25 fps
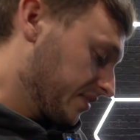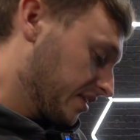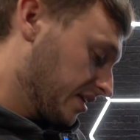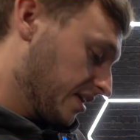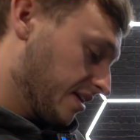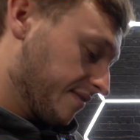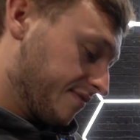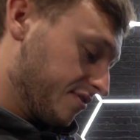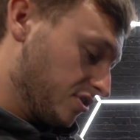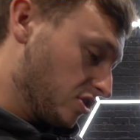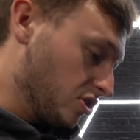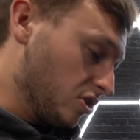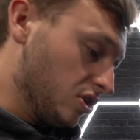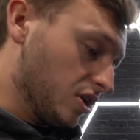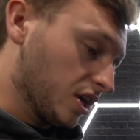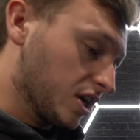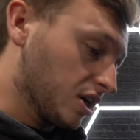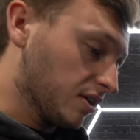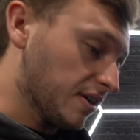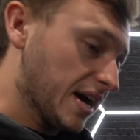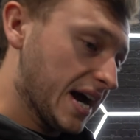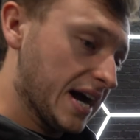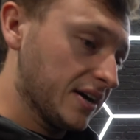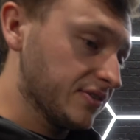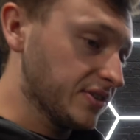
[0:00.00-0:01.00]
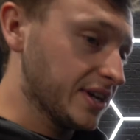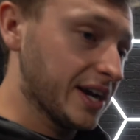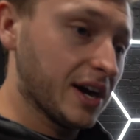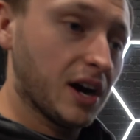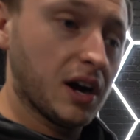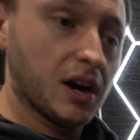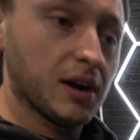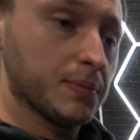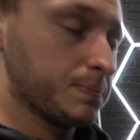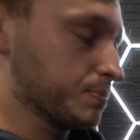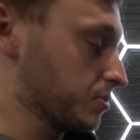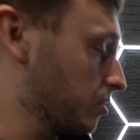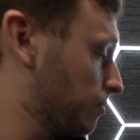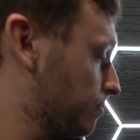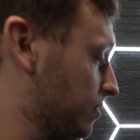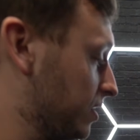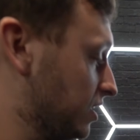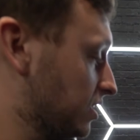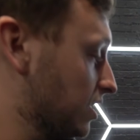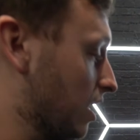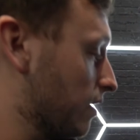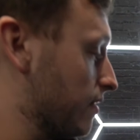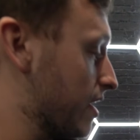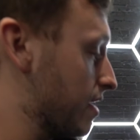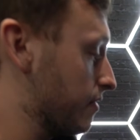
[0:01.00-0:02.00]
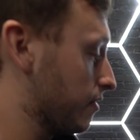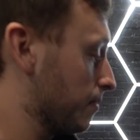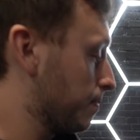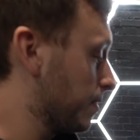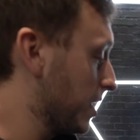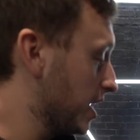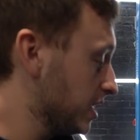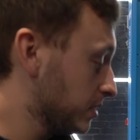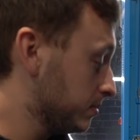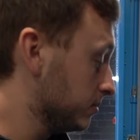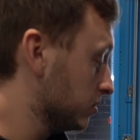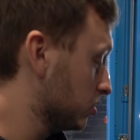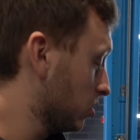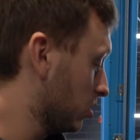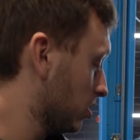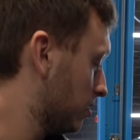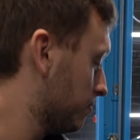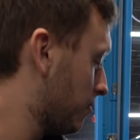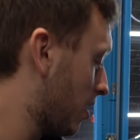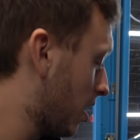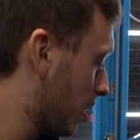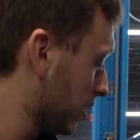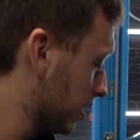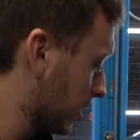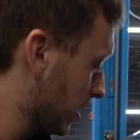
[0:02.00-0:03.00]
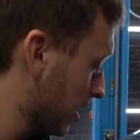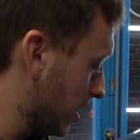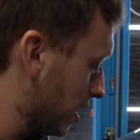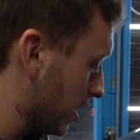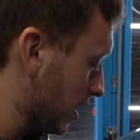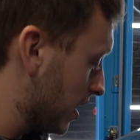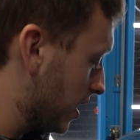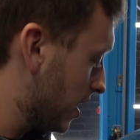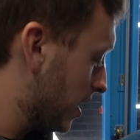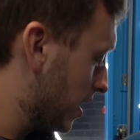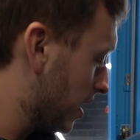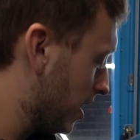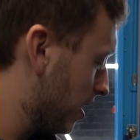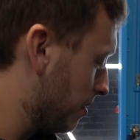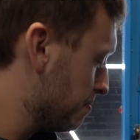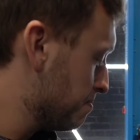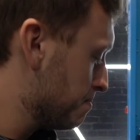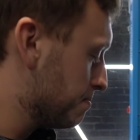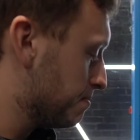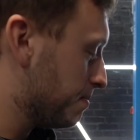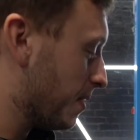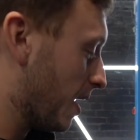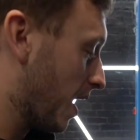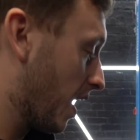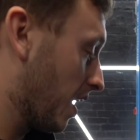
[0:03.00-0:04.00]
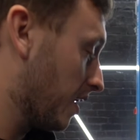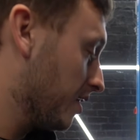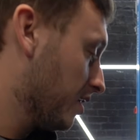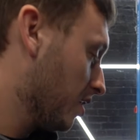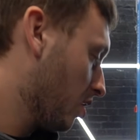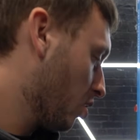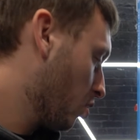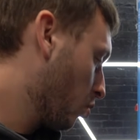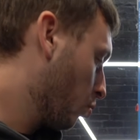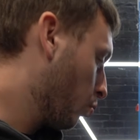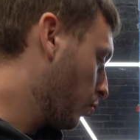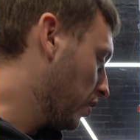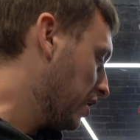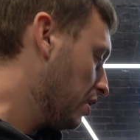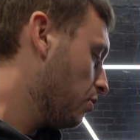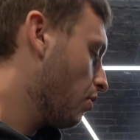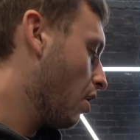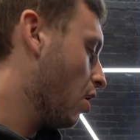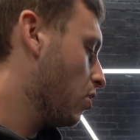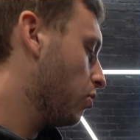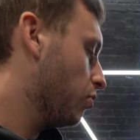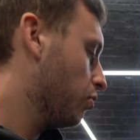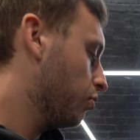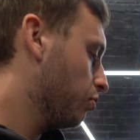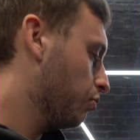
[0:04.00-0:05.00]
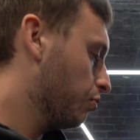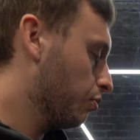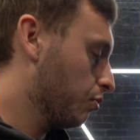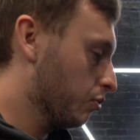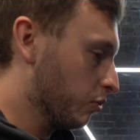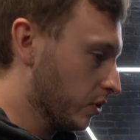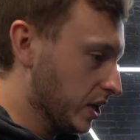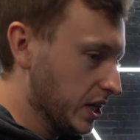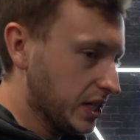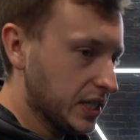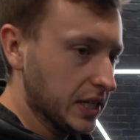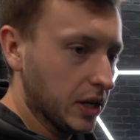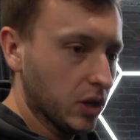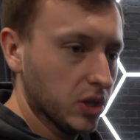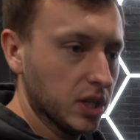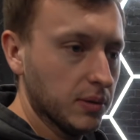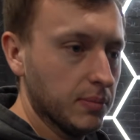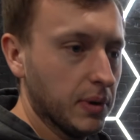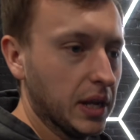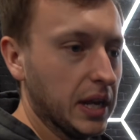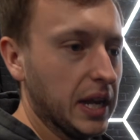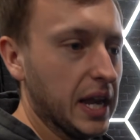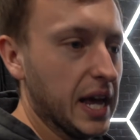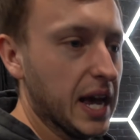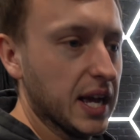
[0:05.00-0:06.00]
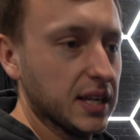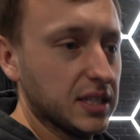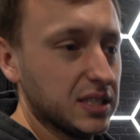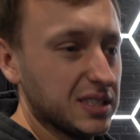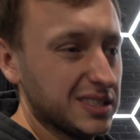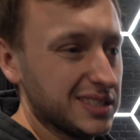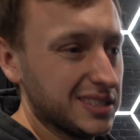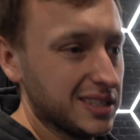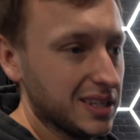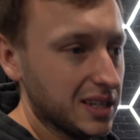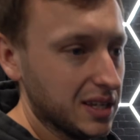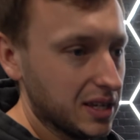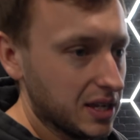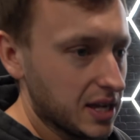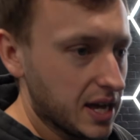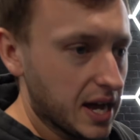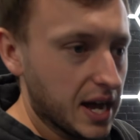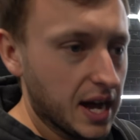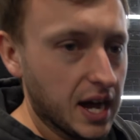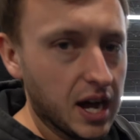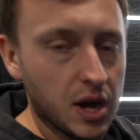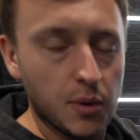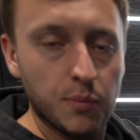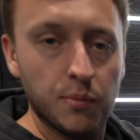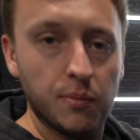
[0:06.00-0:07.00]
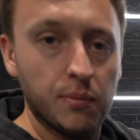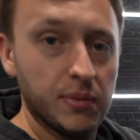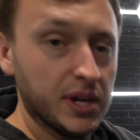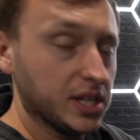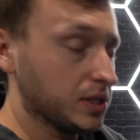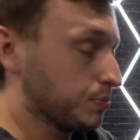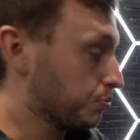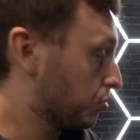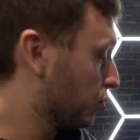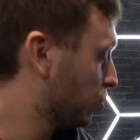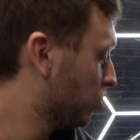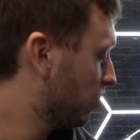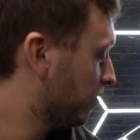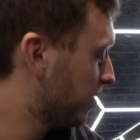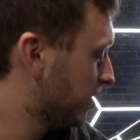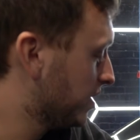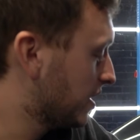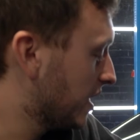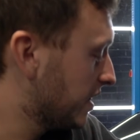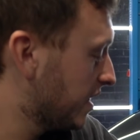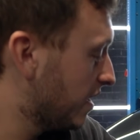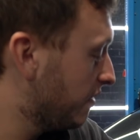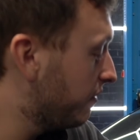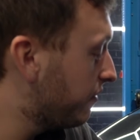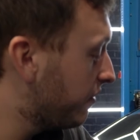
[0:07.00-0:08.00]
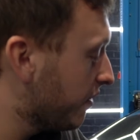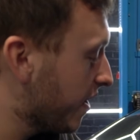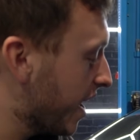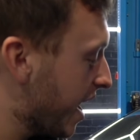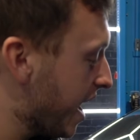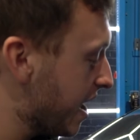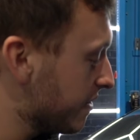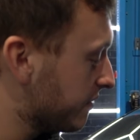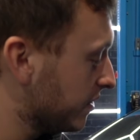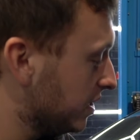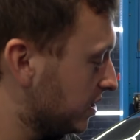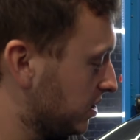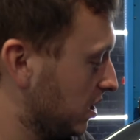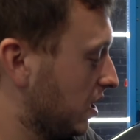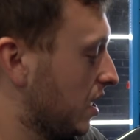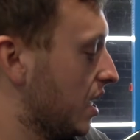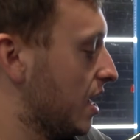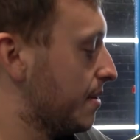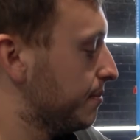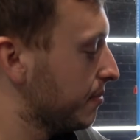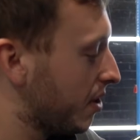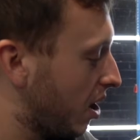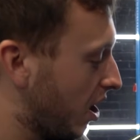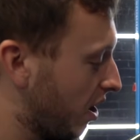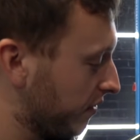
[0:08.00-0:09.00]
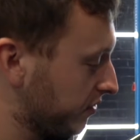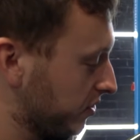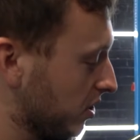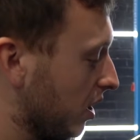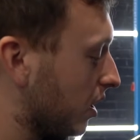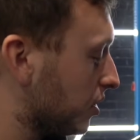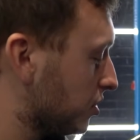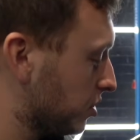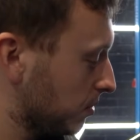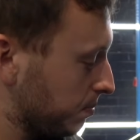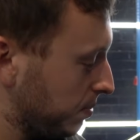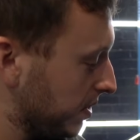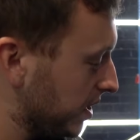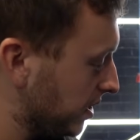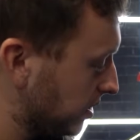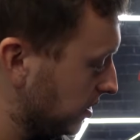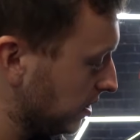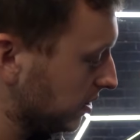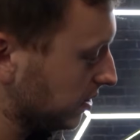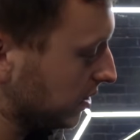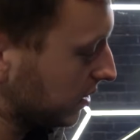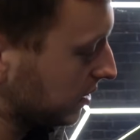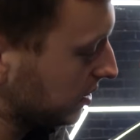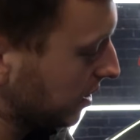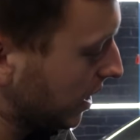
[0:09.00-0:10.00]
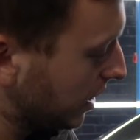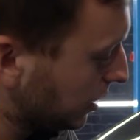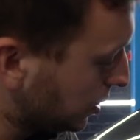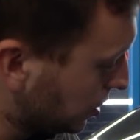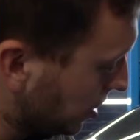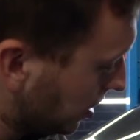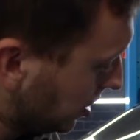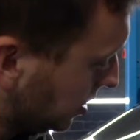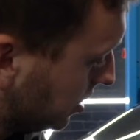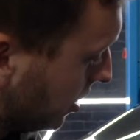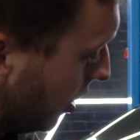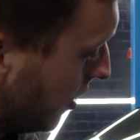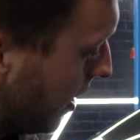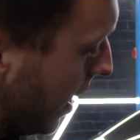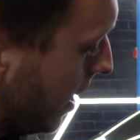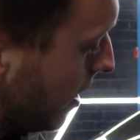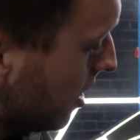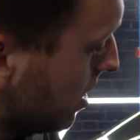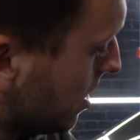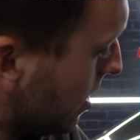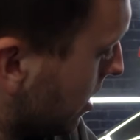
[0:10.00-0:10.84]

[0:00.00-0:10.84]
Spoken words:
if you do look around, there are probably direct replacements on the market, but we won't retail them unless it's proven that they fit every time after 100 pieces, etc. So yeah,